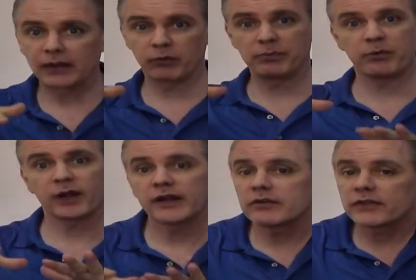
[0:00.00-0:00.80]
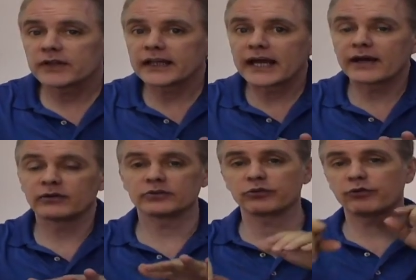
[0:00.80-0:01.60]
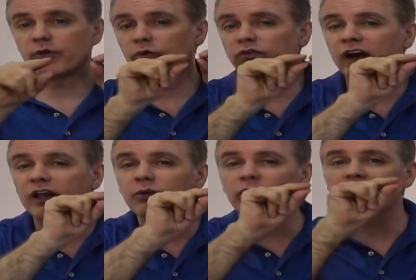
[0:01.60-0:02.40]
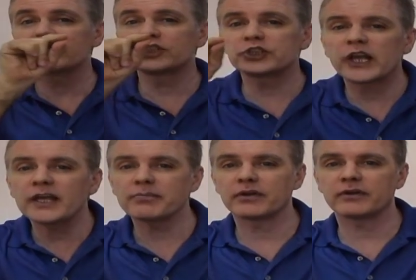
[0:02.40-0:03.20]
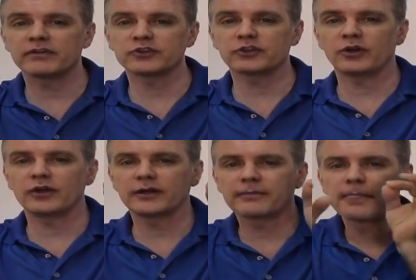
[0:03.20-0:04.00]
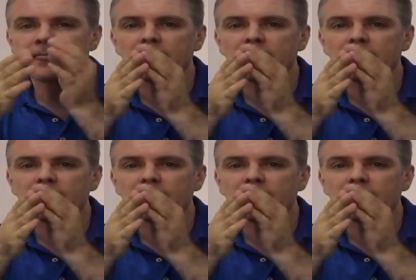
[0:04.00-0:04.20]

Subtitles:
And we brought everything down. So if we were following the shape of the song,